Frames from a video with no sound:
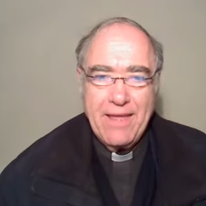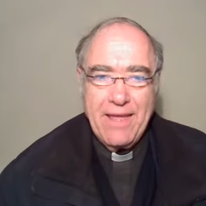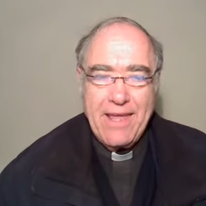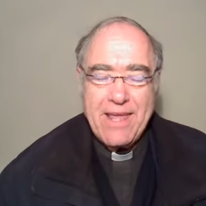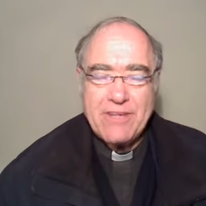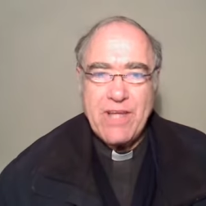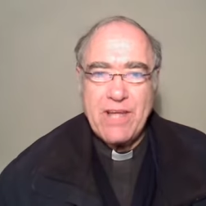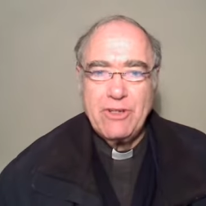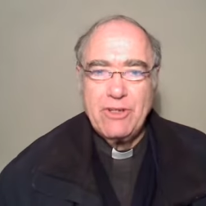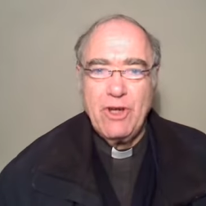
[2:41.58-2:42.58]
He
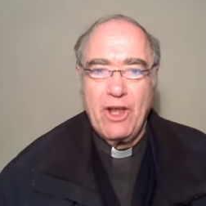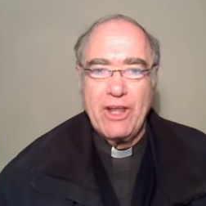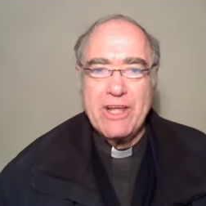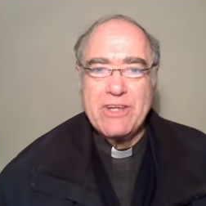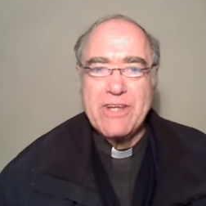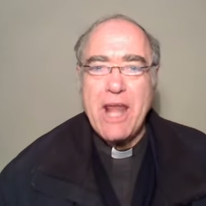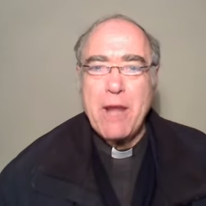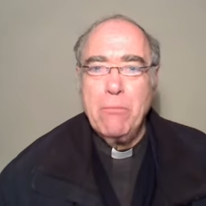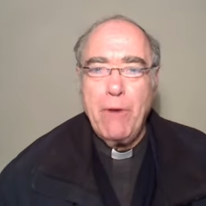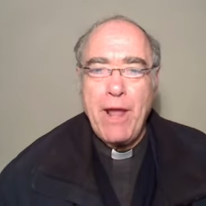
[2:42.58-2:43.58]
attended college
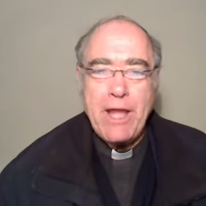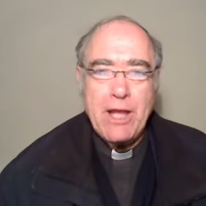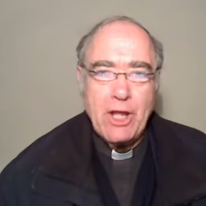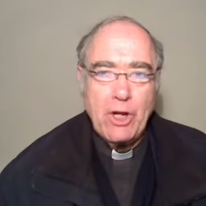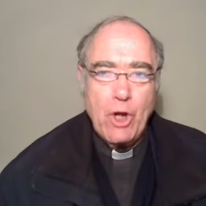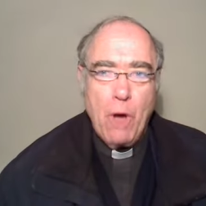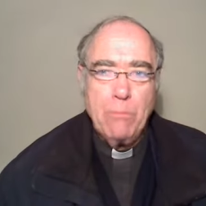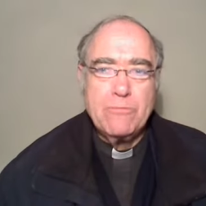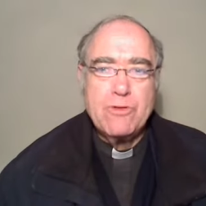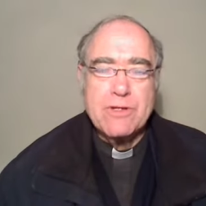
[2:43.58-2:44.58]
at
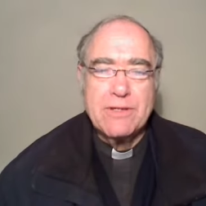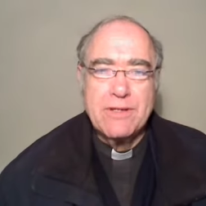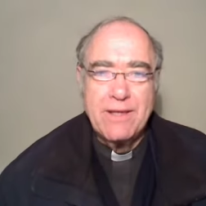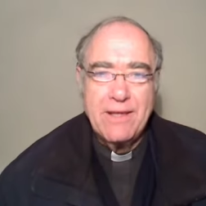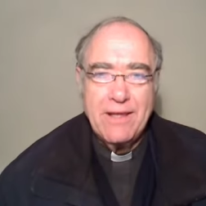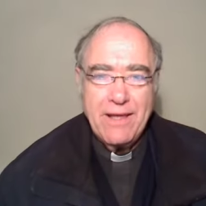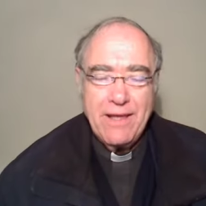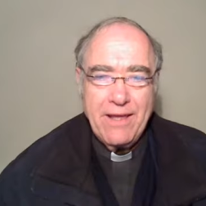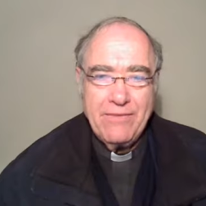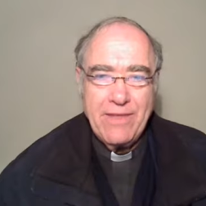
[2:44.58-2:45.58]
Braine-le-Comte,
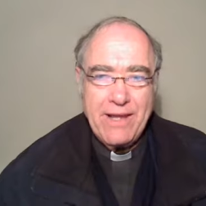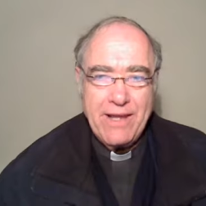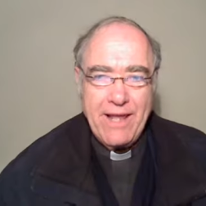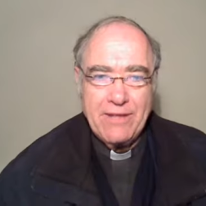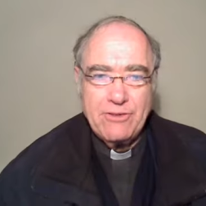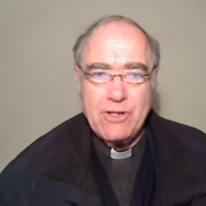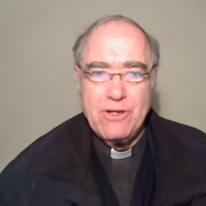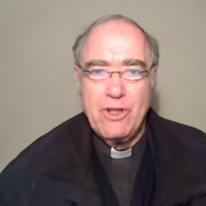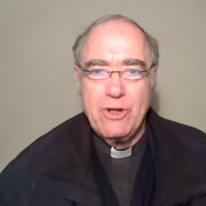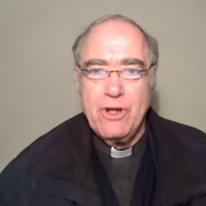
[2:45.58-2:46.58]
and then entered
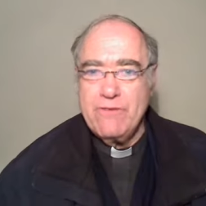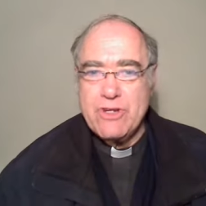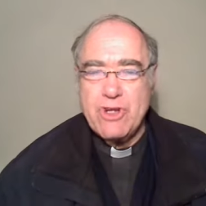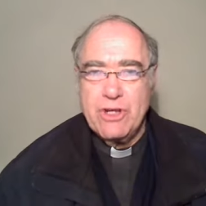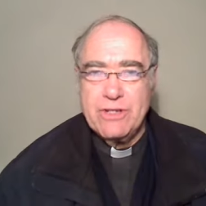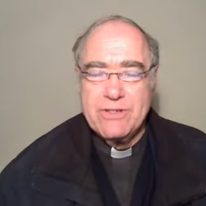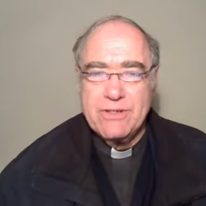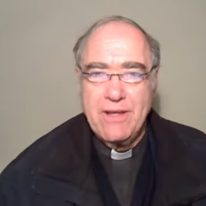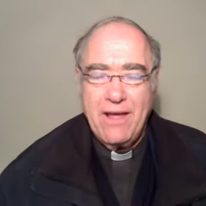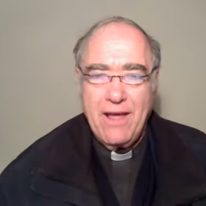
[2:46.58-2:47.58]
the novitiate
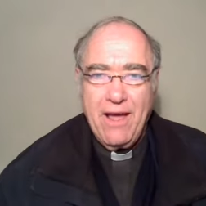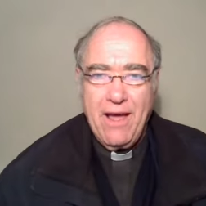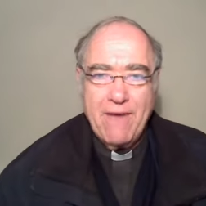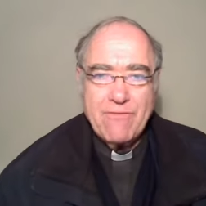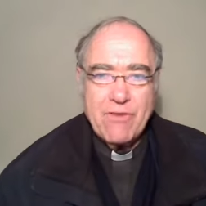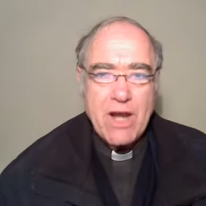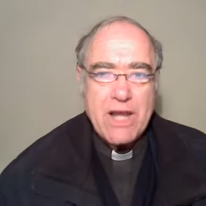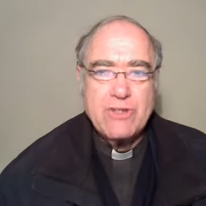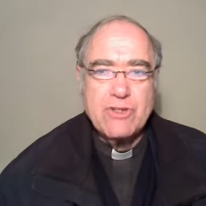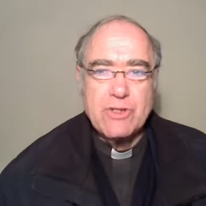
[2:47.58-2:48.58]
of the
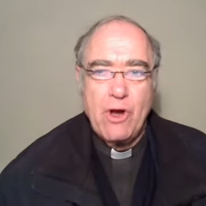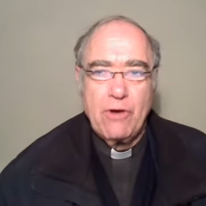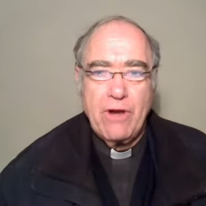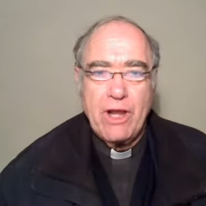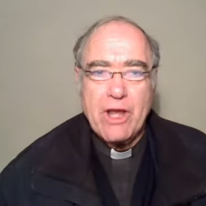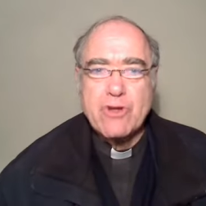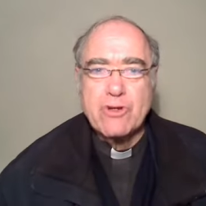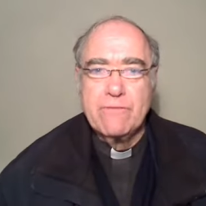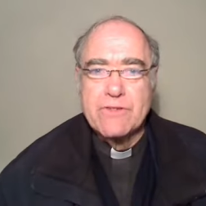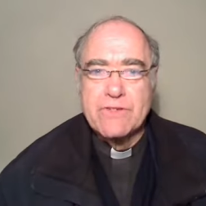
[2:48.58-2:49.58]
religious congregation
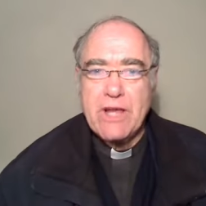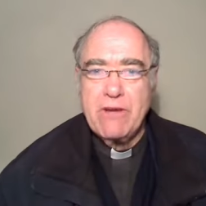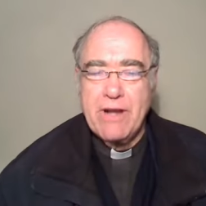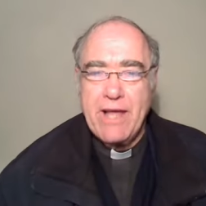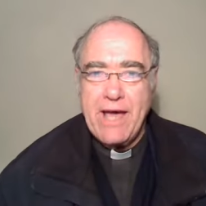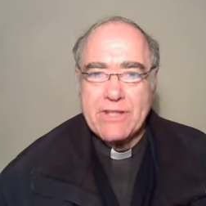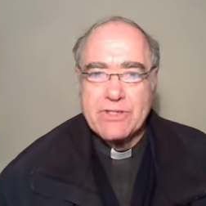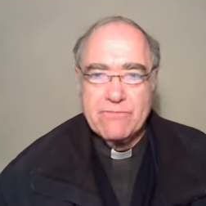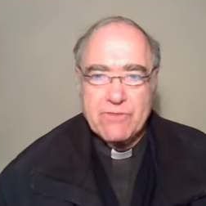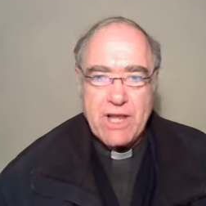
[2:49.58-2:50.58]
of the Sacred Hearts
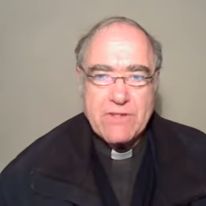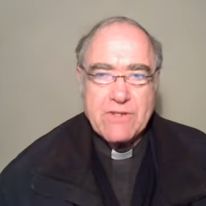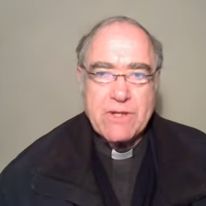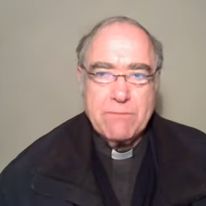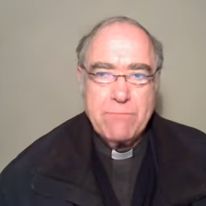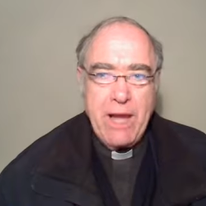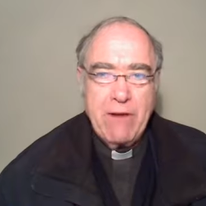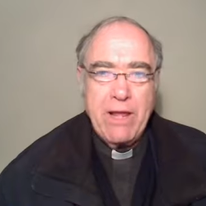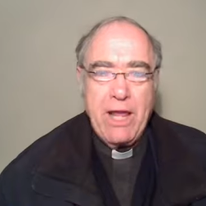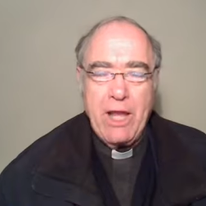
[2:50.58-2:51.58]
of Jesus and
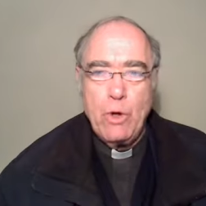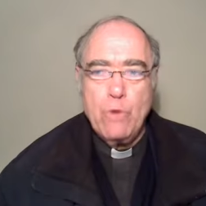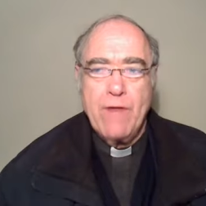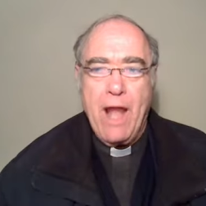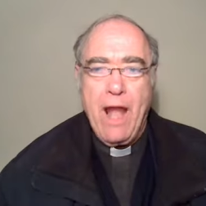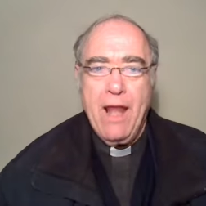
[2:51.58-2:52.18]
Mary in Leuven,